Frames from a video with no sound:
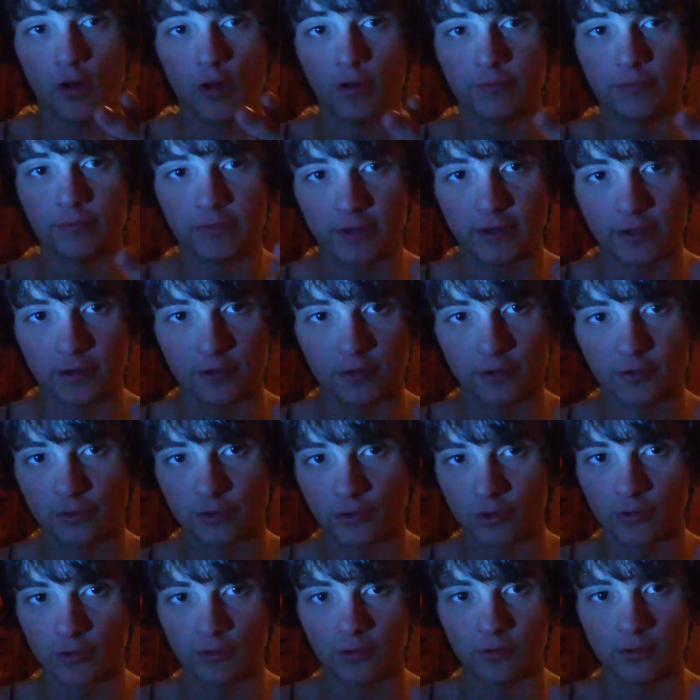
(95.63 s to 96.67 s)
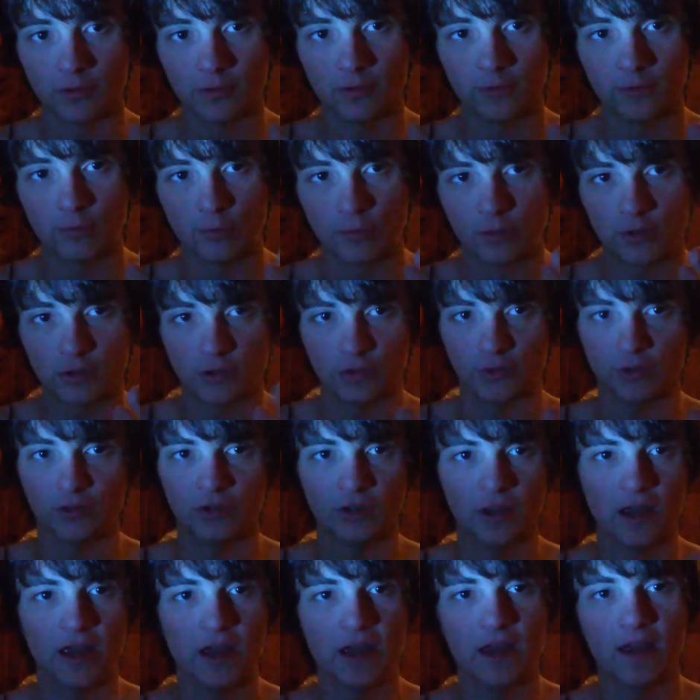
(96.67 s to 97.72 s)
all of their certain
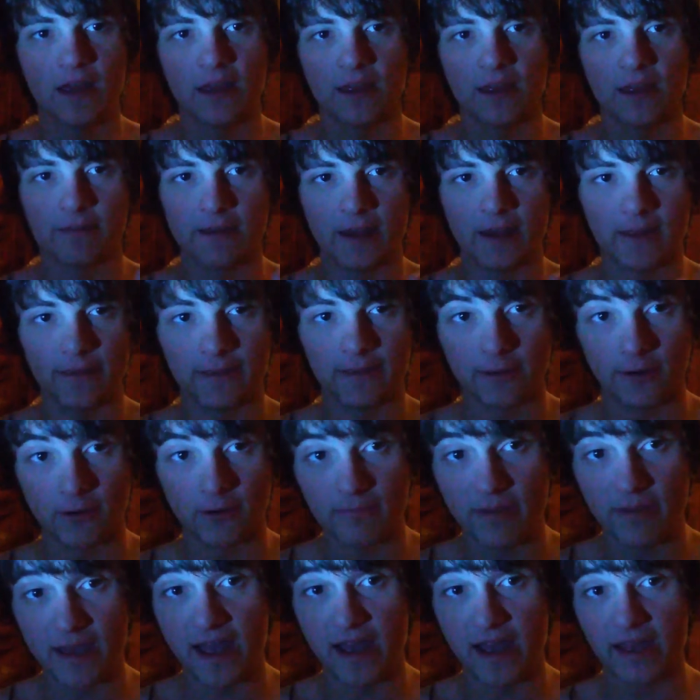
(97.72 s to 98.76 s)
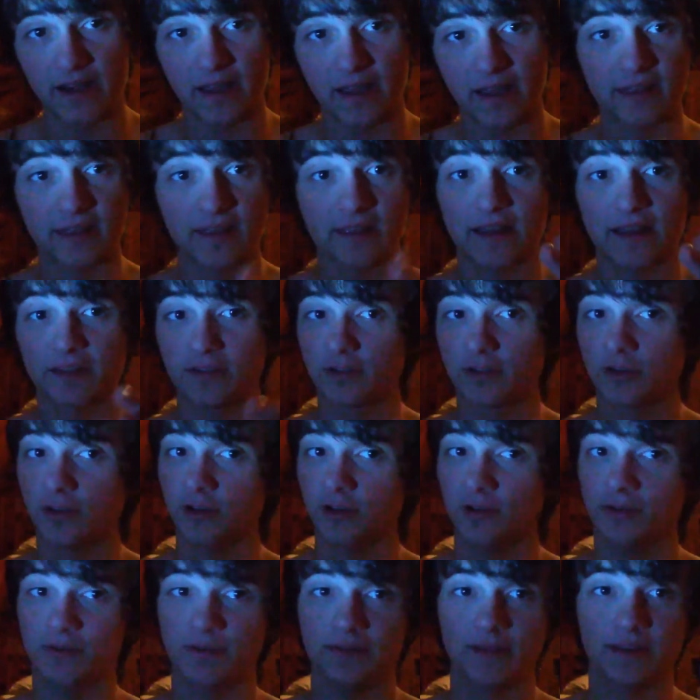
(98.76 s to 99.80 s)
workers that they are bad, I think that's
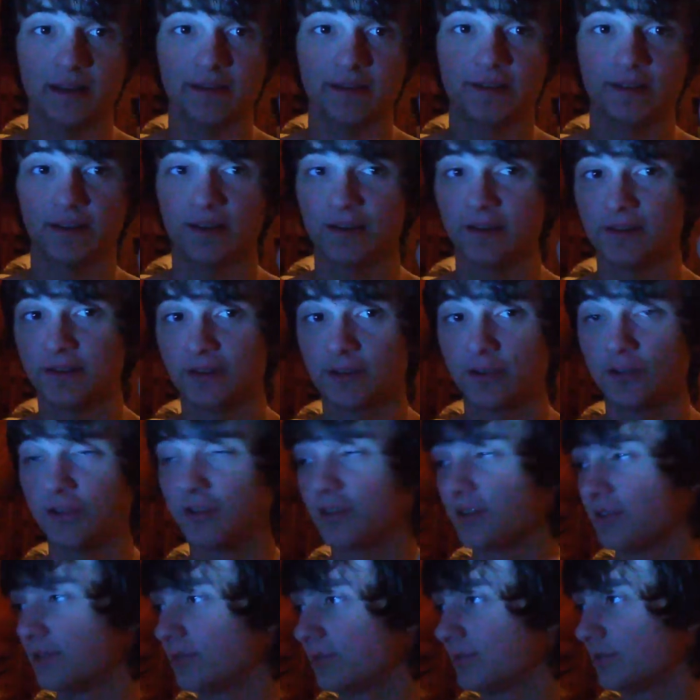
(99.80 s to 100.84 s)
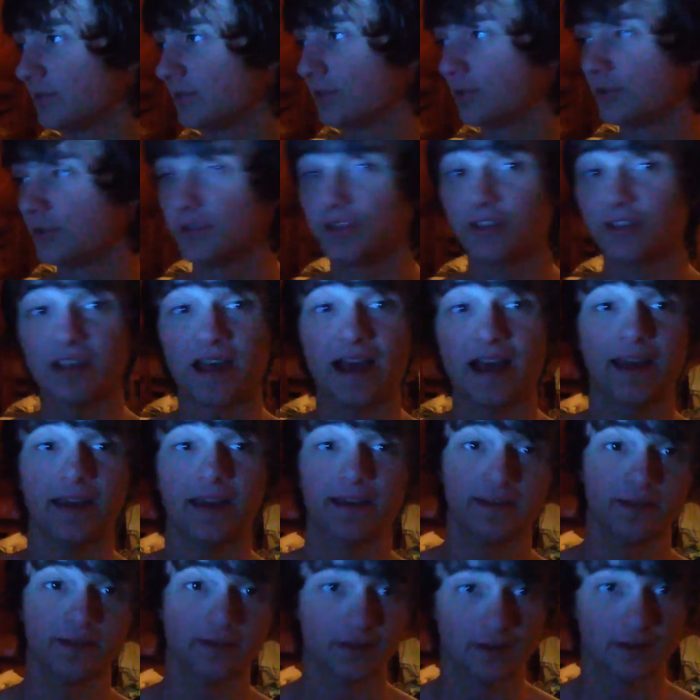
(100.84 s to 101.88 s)
good. That's a good
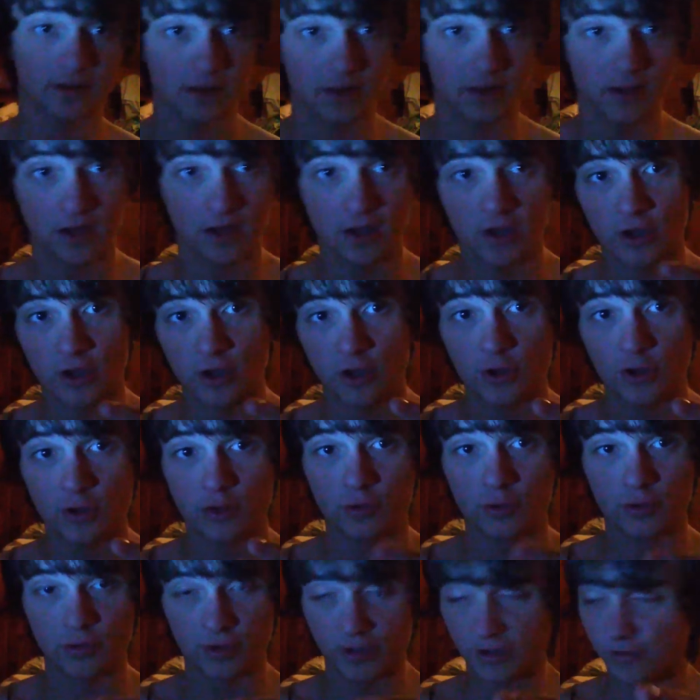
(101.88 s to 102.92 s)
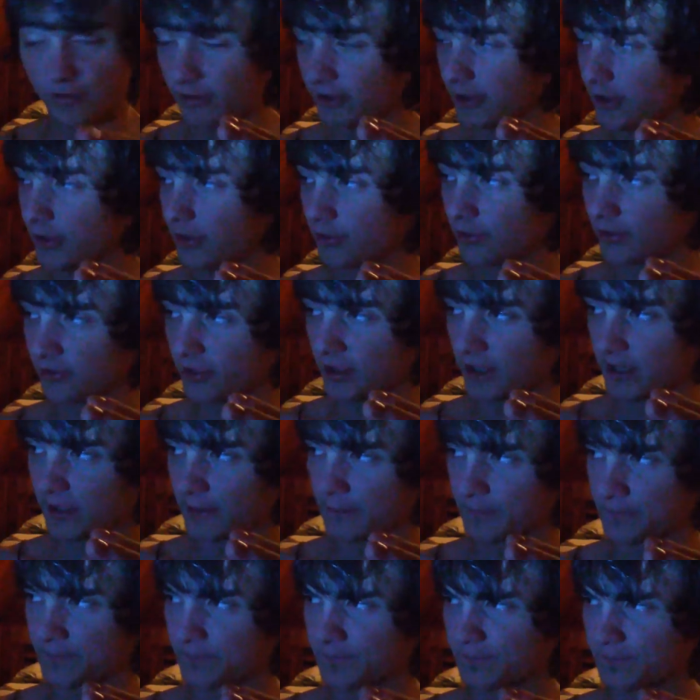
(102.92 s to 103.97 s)
sign. So this video is
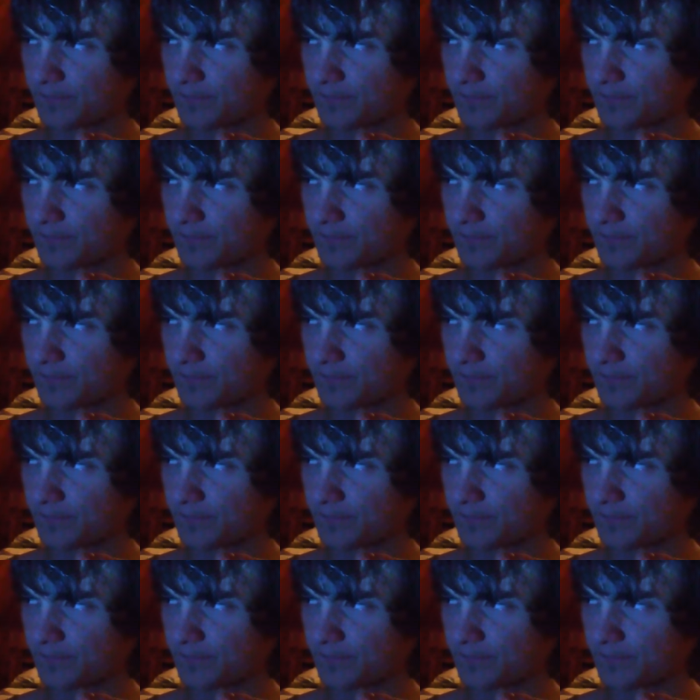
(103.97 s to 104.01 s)
like